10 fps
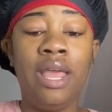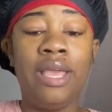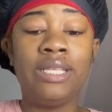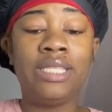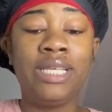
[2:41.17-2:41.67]

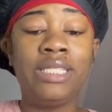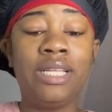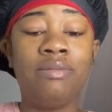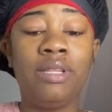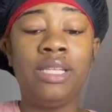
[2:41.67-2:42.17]
It says
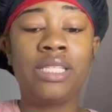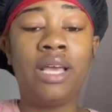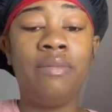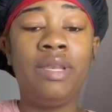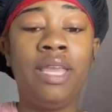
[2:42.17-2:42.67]
something is
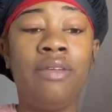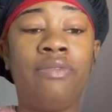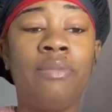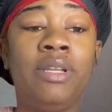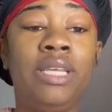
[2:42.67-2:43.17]
coming in
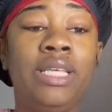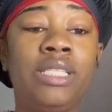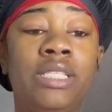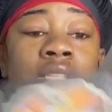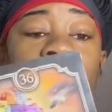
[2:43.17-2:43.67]
from a
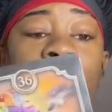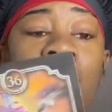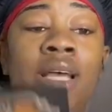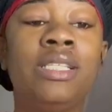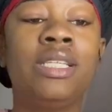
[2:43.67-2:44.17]
distant
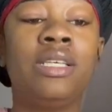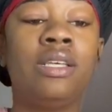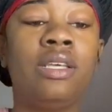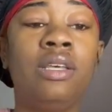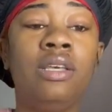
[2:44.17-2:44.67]
horizon
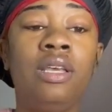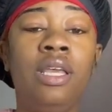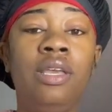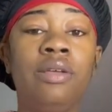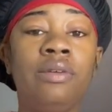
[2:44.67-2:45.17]

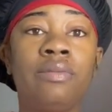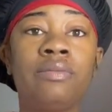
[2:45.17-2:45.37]
here.